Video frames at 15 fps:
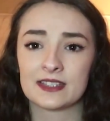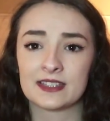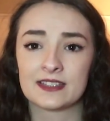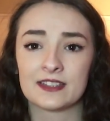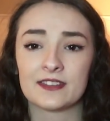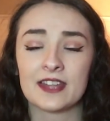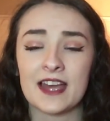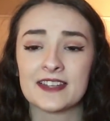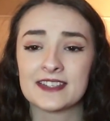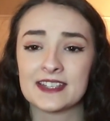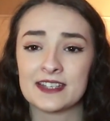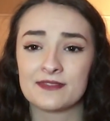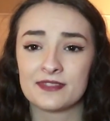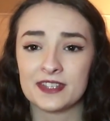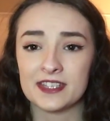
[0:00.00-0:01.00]
So that's
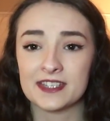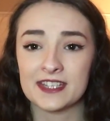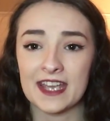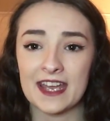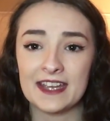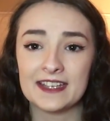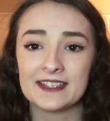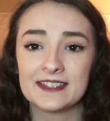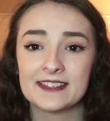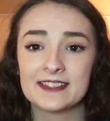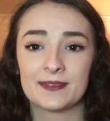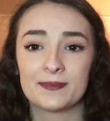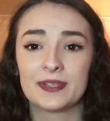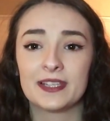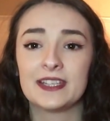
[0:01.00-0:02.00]
it for this
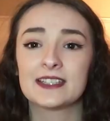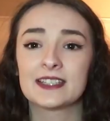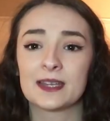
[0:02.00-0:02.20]
case. Please